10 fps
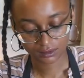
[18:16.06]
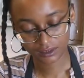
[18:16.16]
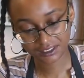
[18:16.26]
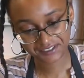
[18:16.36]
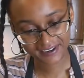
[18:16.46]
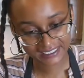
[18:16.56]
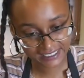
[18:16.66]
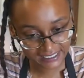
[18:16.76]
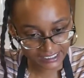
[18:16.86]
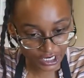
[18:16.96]
These right
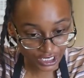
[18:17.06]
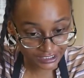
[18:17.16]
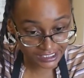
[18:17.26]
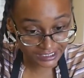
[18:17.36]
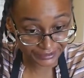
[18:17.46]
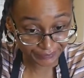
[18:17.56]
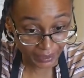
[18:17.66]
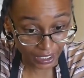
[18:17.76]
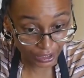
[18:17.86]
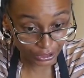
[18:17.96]
here is hearts of
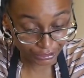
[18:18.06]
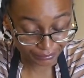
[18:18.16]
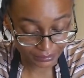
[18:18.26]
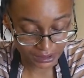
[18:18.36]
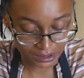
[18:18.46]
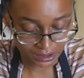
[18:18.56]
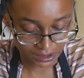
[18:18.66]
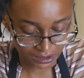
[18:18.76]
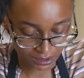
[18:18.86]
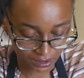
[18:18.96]
palms.
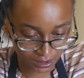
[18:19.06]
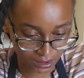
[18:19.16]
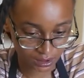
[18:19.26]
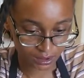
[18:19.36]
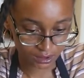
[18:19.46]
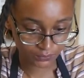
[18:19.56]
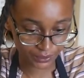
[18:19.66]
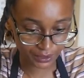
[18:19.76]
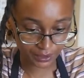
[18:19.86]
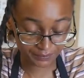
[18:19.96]

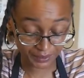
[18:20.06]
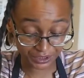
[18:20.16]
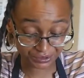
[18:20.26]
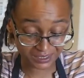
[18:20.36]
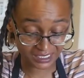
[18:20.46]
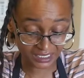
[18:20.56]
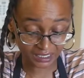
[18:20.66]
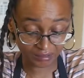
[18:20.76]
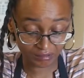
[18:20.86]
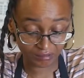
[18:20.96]
We're gonna be using